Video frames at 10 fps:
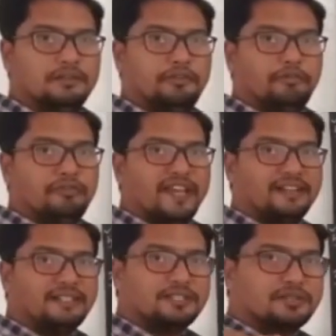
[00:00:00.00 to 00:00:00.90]
We
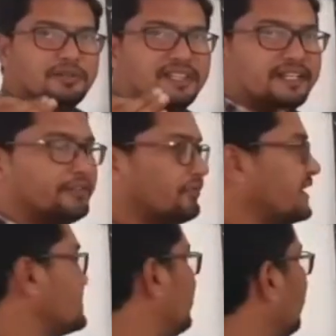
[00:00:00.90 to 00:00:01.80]
understood the
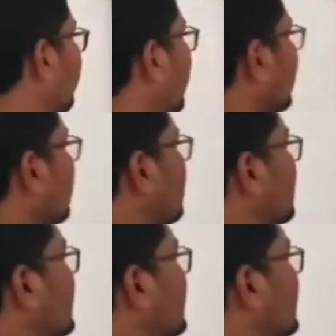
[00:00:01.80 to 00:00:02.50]
difference between the